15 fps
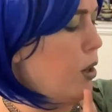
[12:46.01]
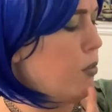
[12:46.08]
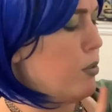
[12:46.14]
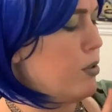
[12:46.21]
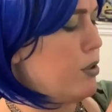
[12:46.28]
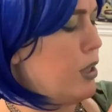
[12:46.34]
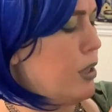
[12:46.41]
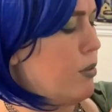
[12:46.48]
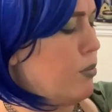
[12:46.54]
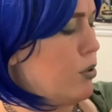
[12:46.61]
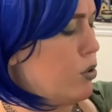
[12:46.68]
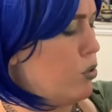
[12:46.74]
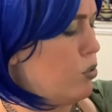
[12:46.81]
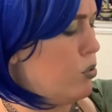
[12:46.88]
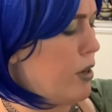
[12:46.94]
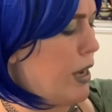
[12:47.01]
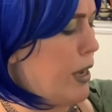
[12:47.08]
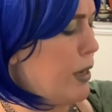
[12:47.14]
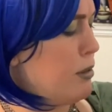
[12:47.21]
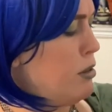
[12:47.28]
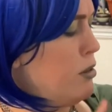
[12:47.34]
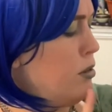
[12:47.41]
where there were
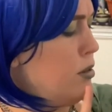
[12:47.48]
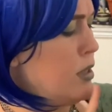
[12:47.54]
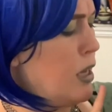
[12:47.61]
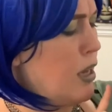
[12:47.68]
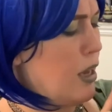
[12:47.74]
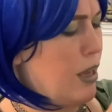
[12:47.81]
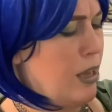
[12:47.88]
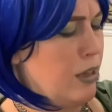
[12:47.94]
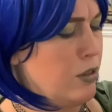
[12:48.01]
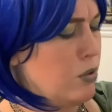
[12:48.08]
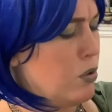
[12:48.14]
dragons and